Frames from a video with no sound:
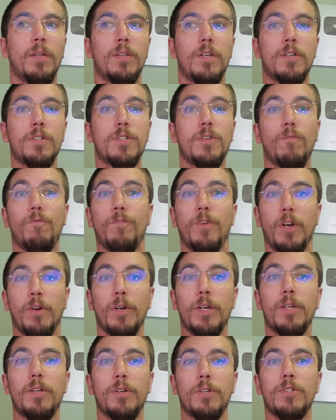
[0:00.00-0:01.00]
there's a
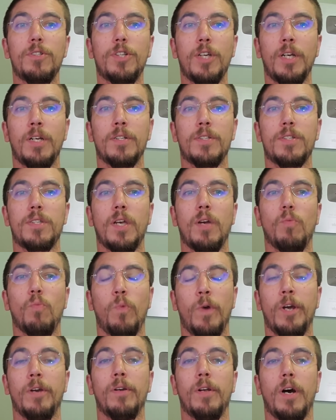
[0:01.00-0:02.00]
very good chance that
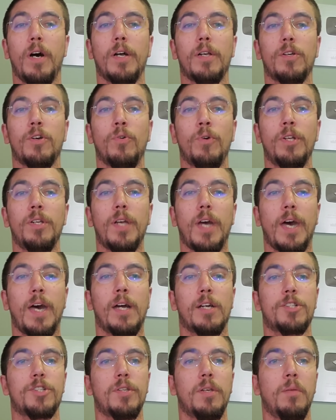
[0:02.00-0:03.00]
we're not going to
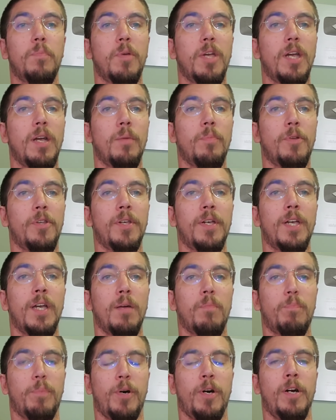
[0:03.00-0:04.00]
actually be able to
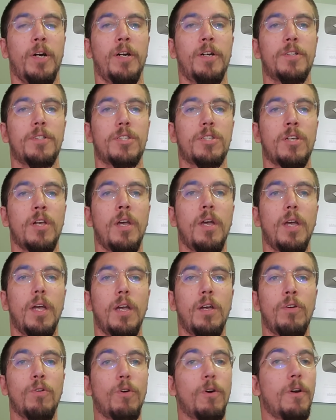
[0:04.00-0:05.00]
get parts
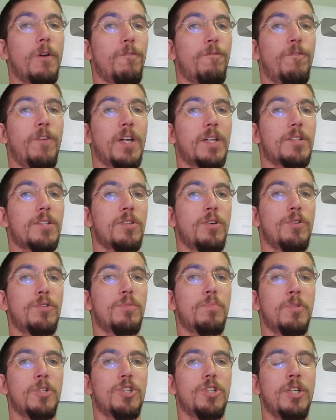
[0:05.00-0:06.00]
in order to fix
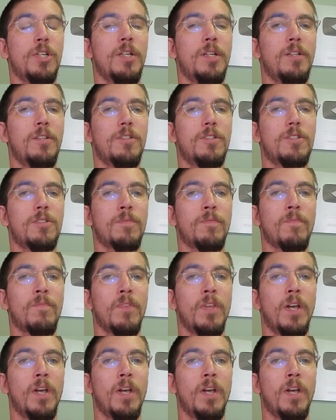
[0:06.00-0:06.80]
those machines